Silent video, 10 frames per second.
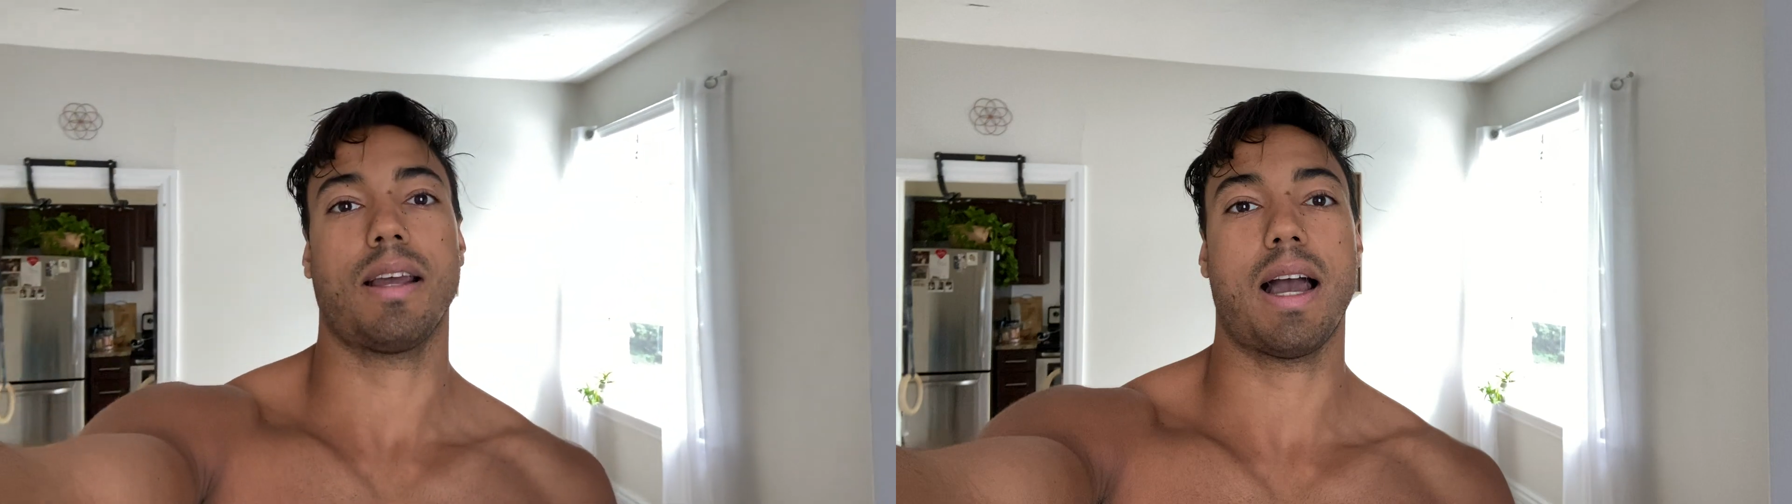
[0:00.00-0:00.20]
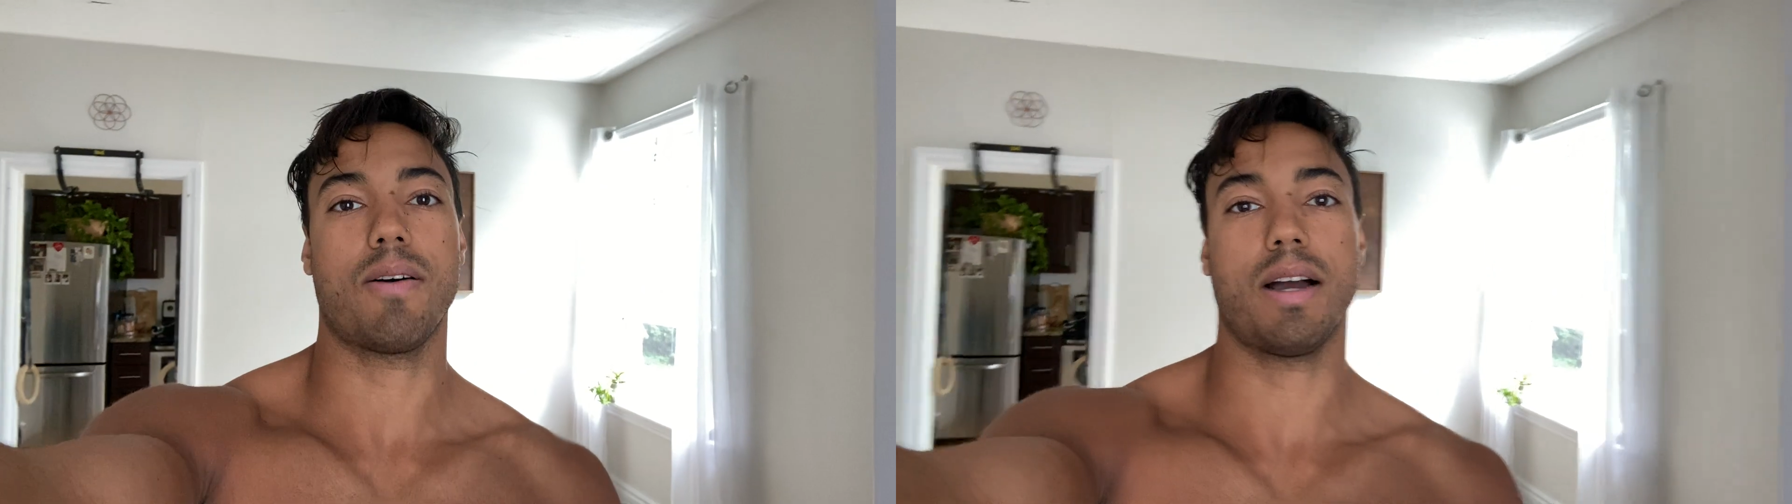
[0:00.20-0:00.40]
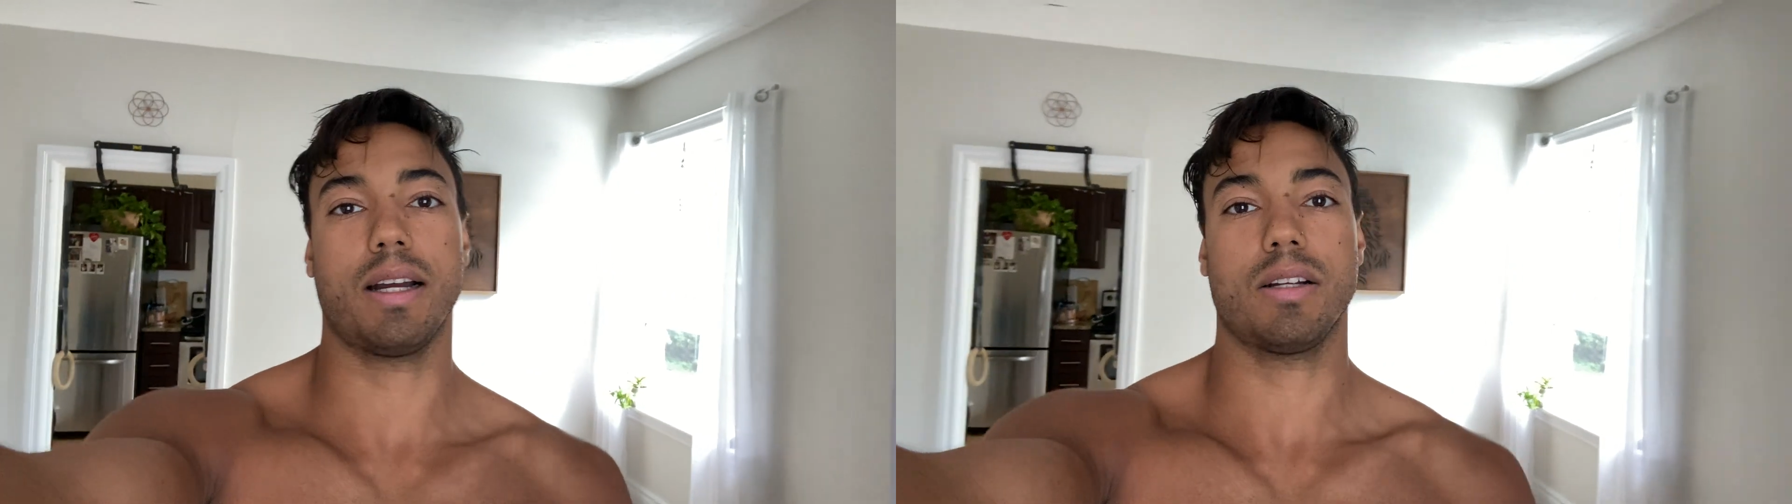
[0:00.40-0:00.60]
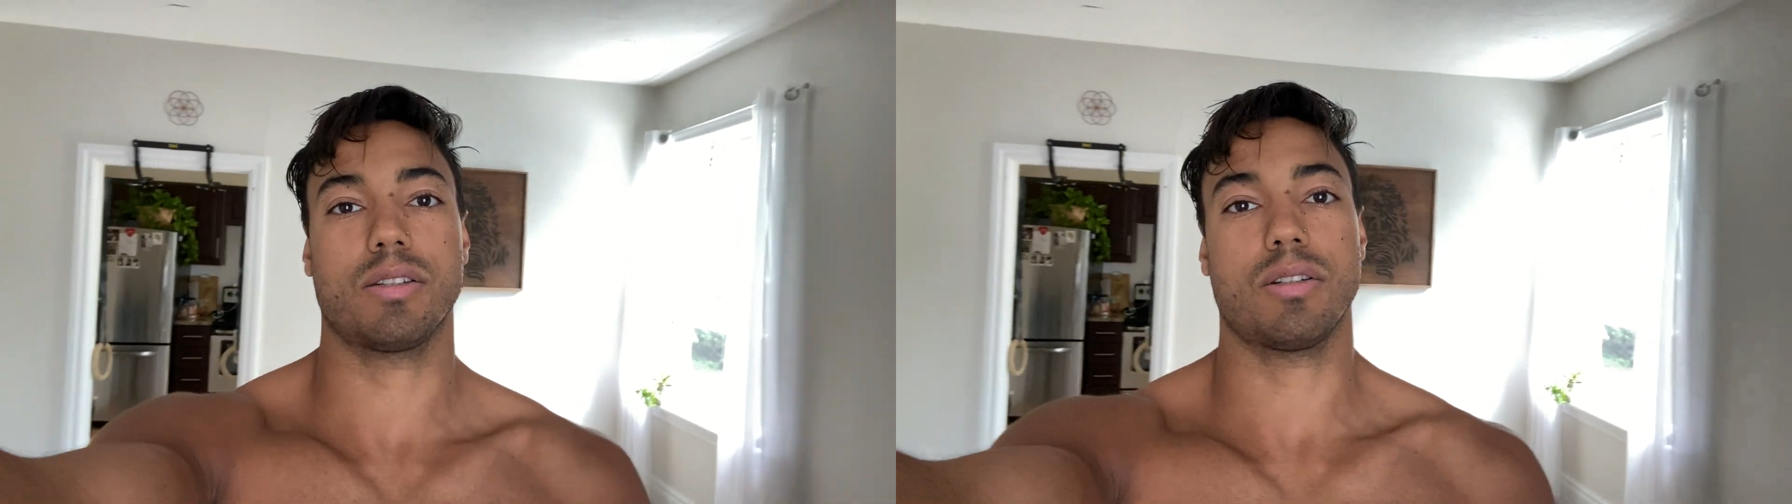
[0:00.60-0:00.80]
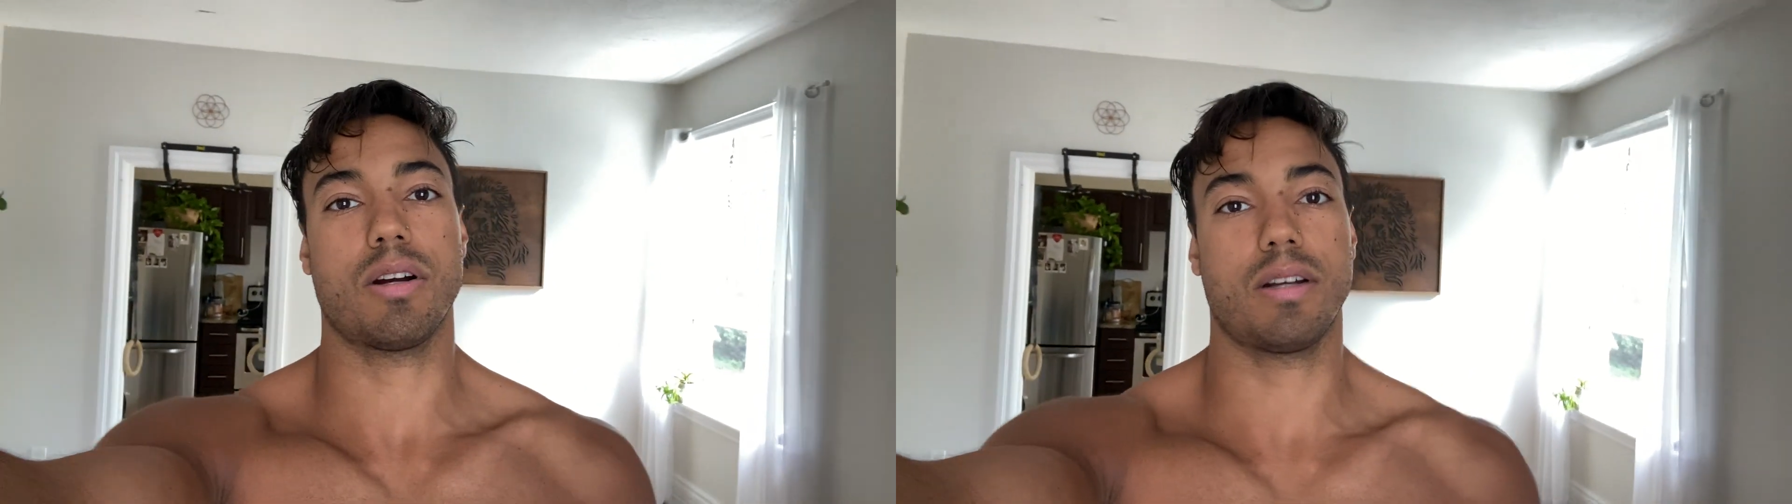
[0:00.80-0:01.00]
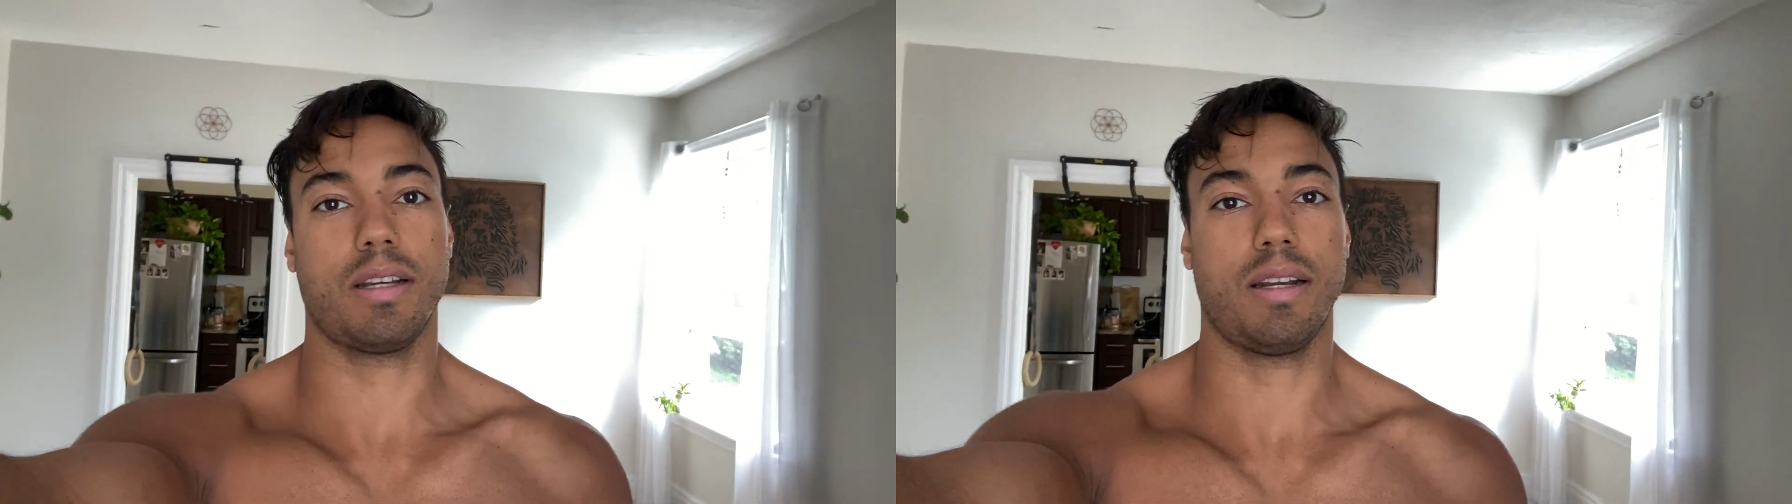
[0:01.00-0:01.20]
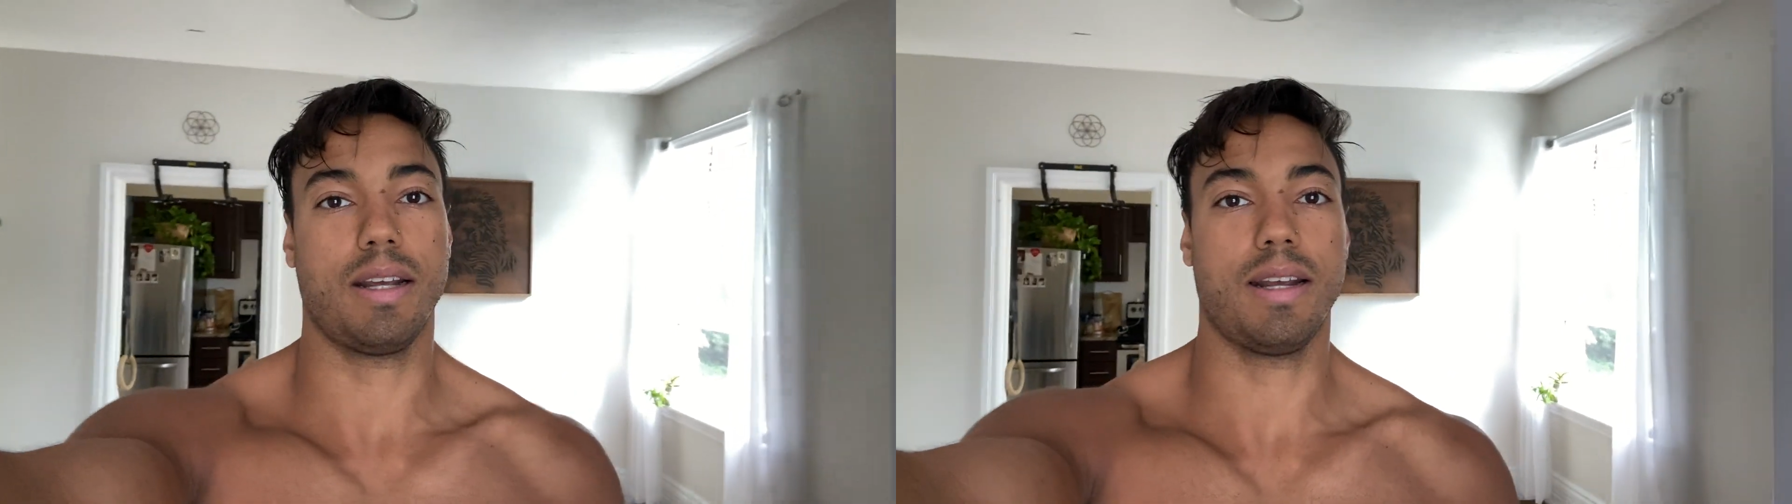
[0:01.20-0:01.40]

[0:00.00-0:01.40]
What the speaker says: how I got started,